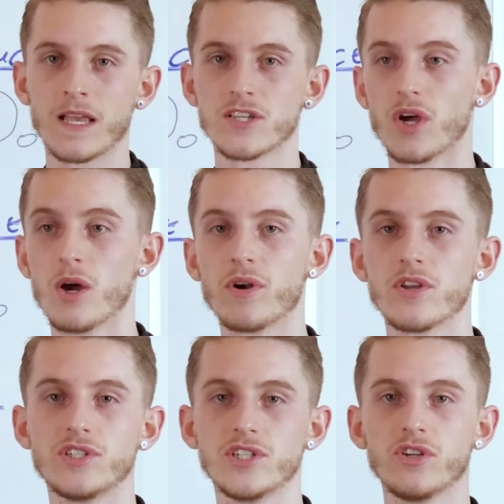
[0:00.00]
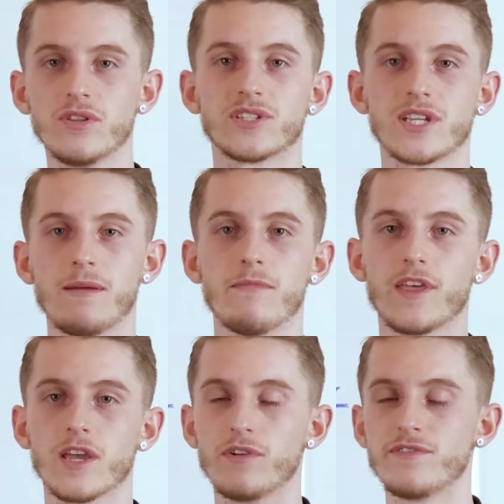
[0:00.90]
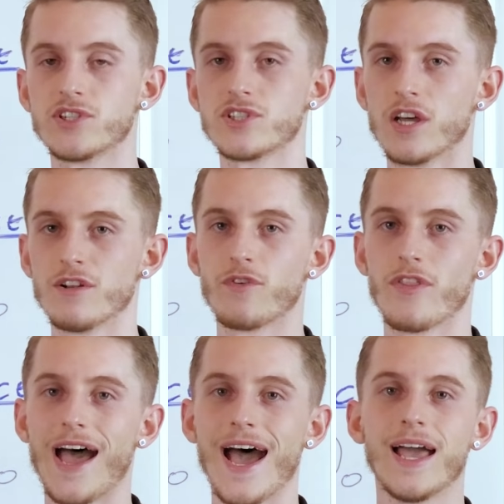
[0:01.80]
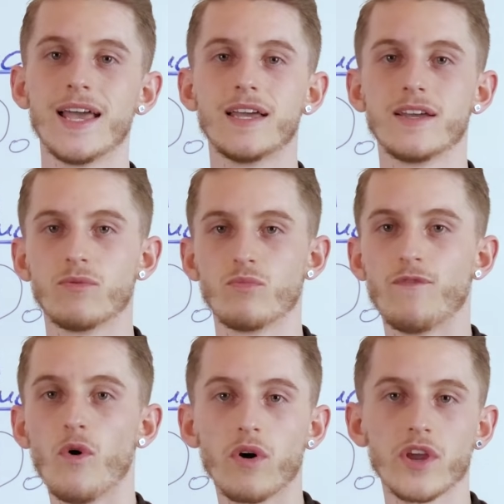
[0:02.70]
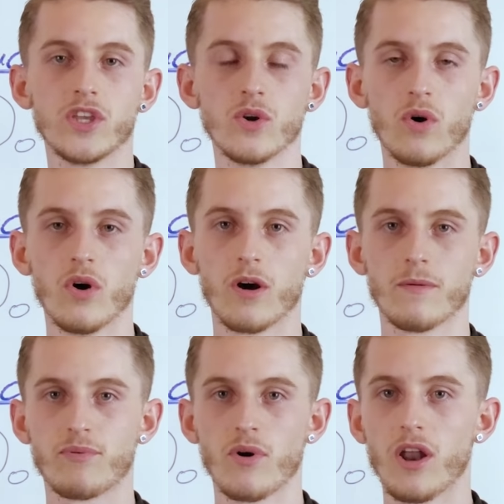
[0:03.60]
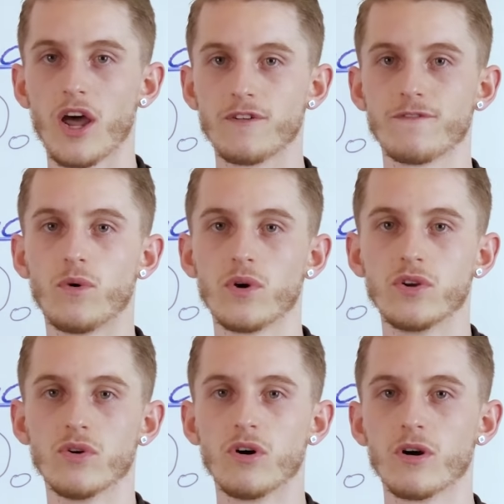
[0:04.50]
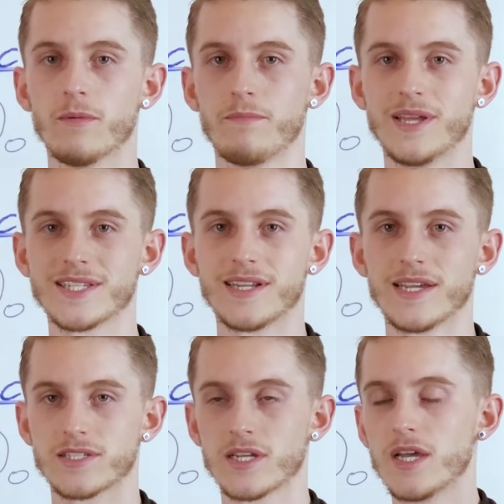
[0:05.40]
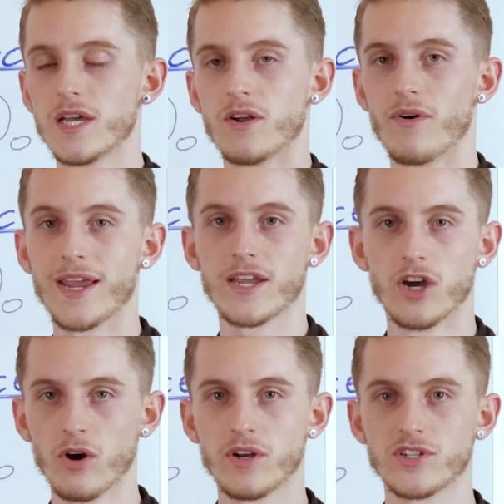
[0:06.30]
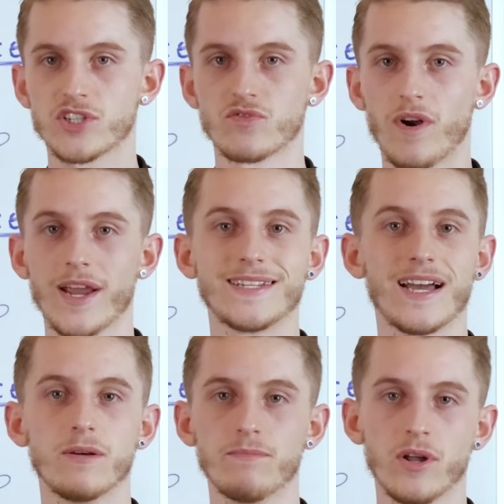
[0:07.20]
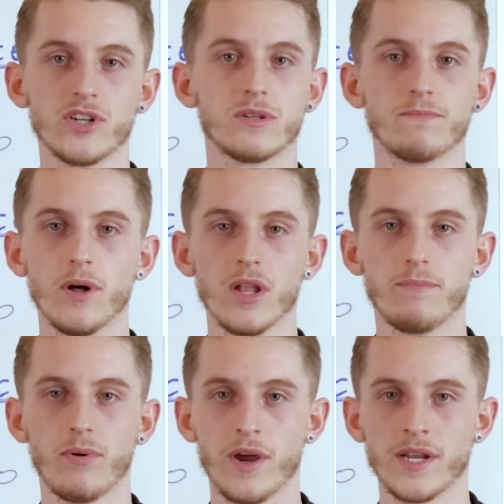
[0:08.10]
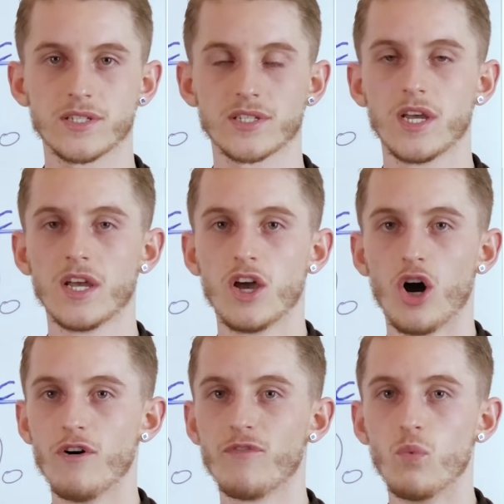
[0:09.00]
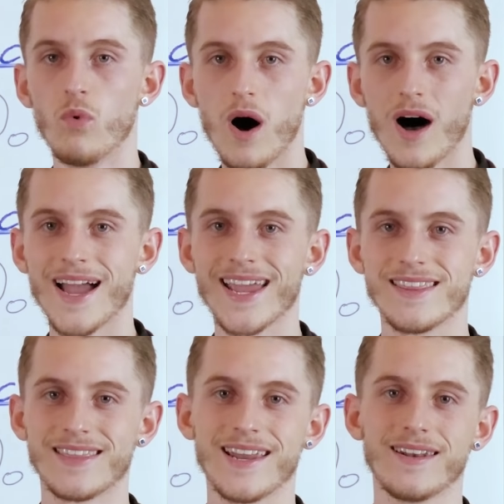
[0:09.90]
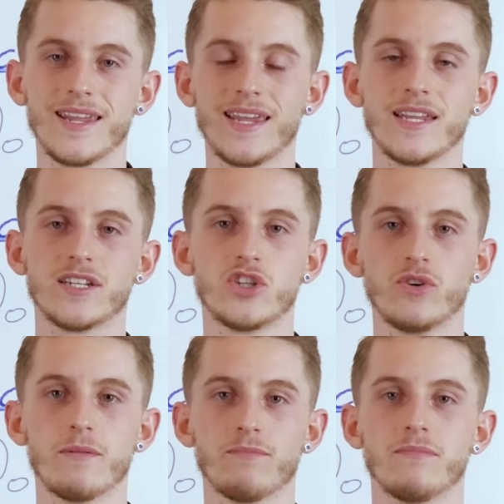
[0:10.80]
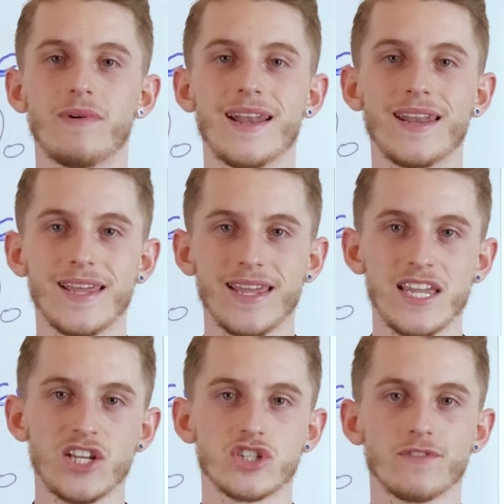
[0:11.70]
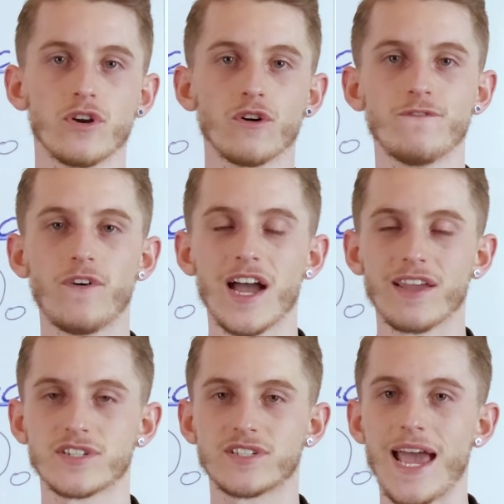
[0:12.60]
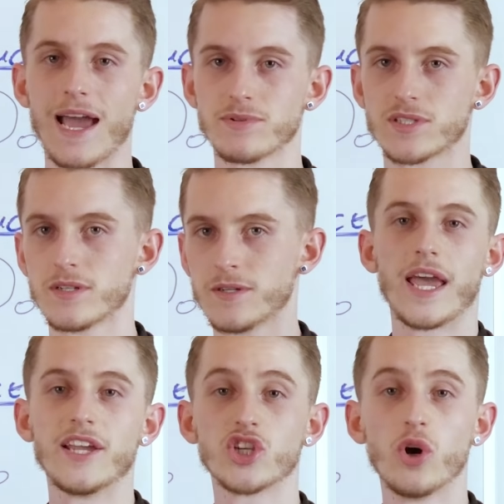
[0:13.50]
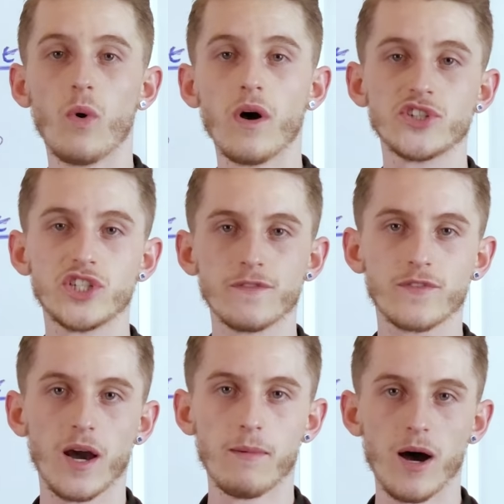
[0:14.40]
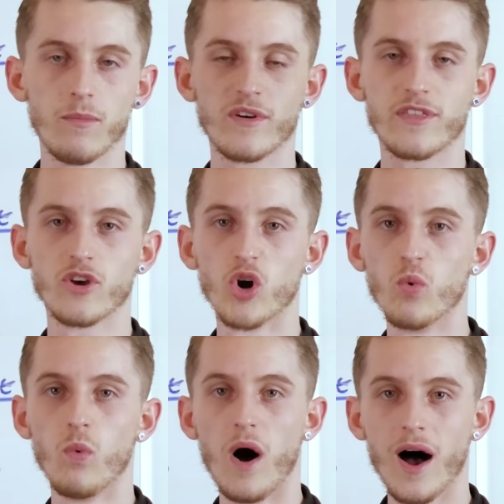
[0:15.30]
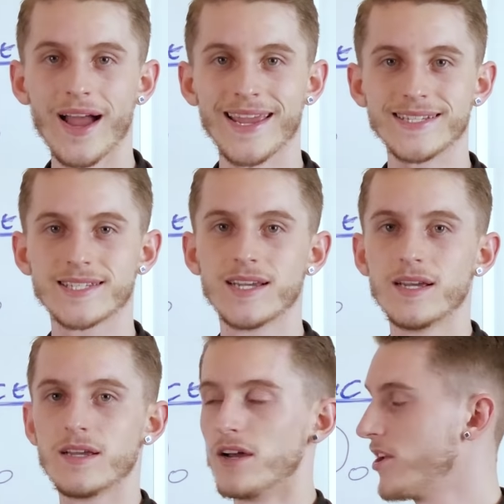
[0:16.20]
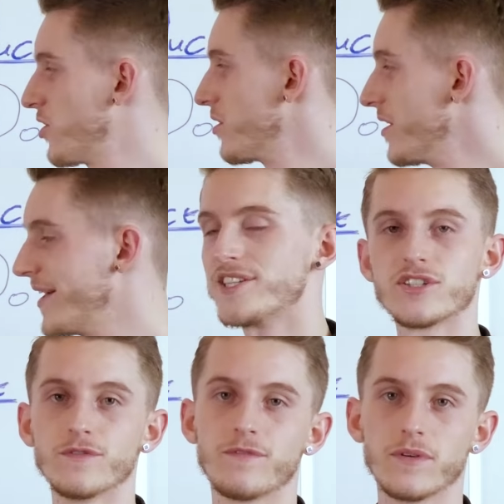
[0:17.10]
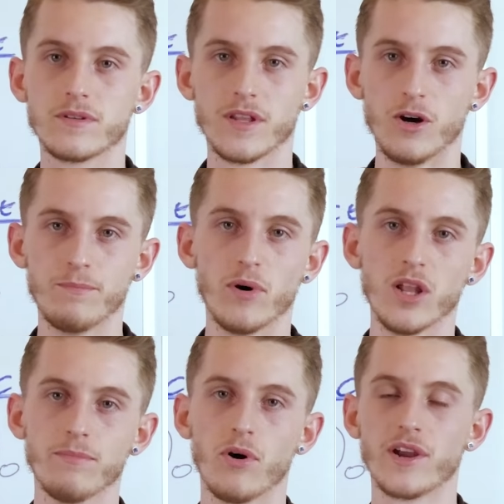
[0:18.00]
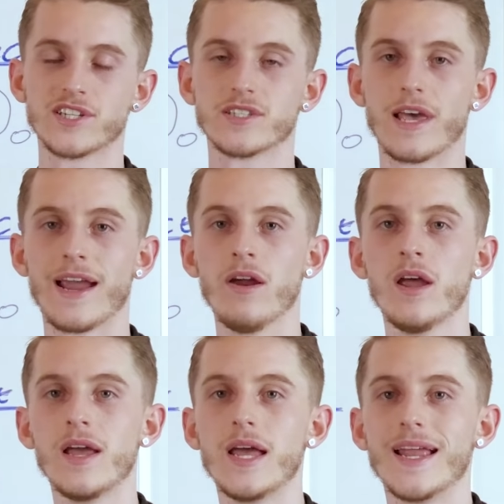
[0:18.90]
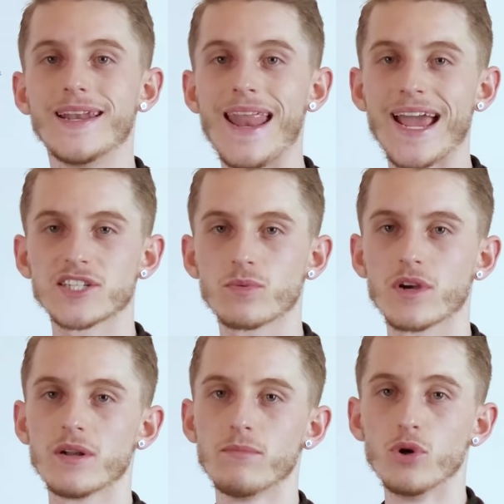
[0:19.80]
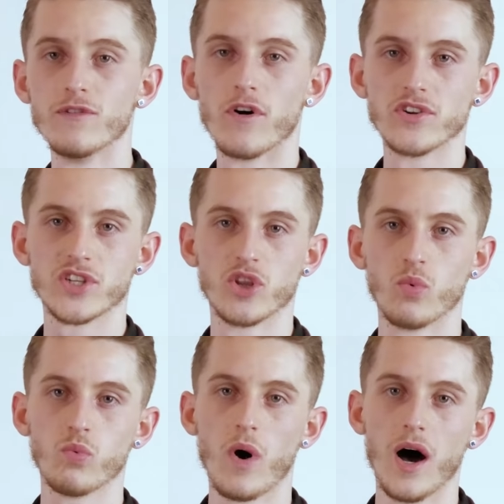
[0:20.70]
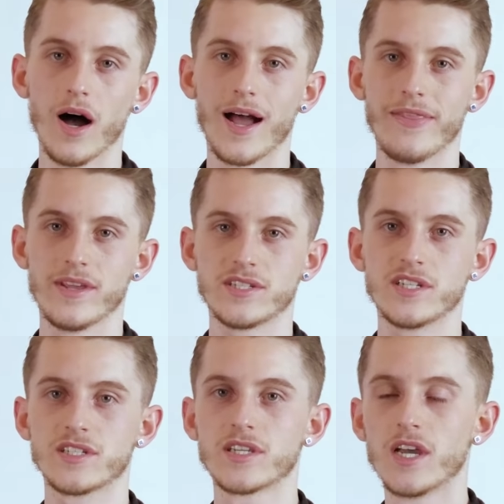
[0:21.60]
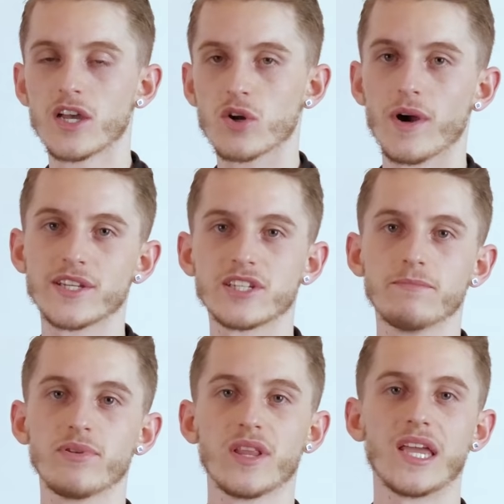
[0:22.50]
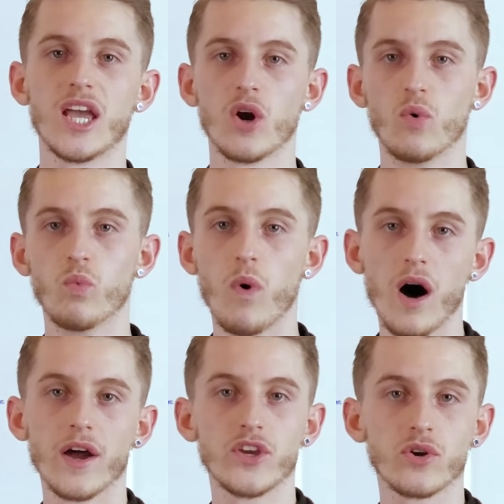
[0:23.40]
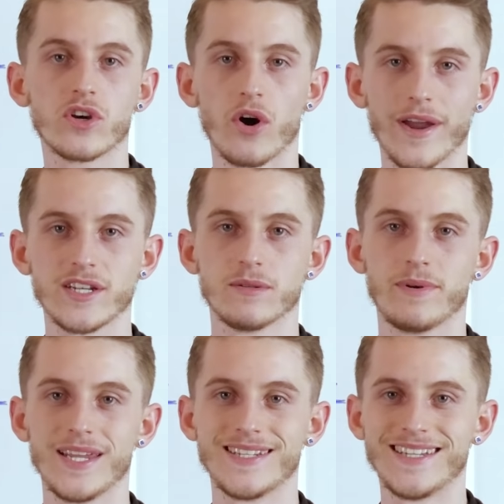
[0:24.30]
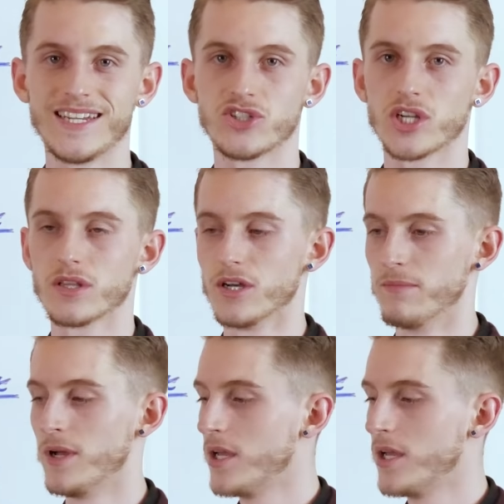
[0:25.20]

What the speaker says: So I want you to do the same thing we've just done for that for your product, for your business, right? Go and just write down a bunch of bullet points of why they need to implement each of your 5 steps. Okay, so once you've come up with your whys and your list of little bullet points there, next we're going to move on to the what. And this is quite simply what you're going to be teaching them.